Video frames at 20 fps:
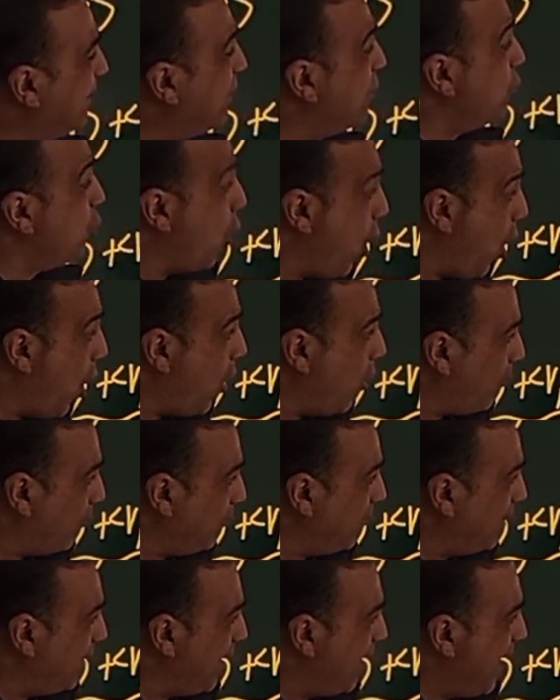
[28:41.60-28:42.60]
the
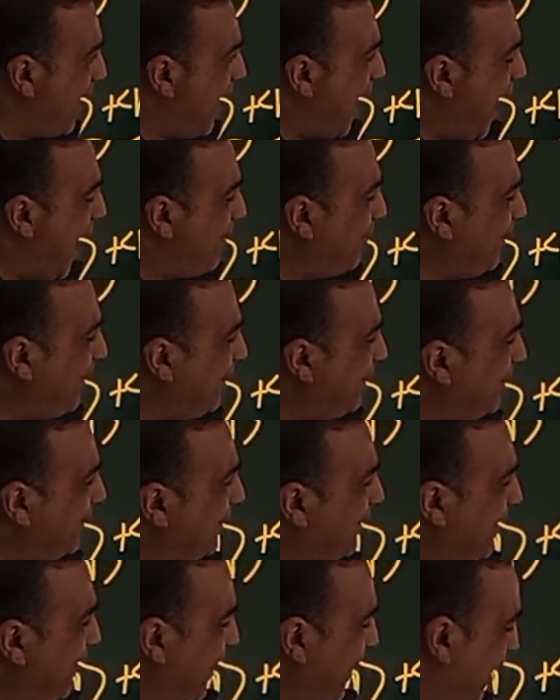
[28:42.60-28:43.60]
norm, I mean,
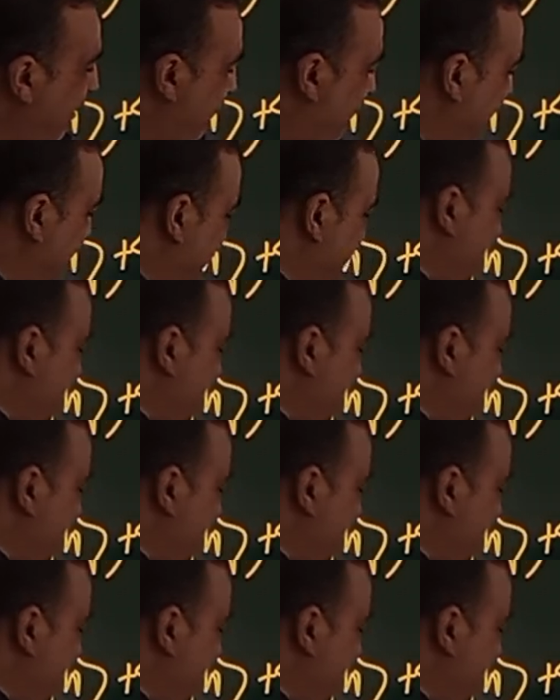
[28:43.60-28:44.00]
if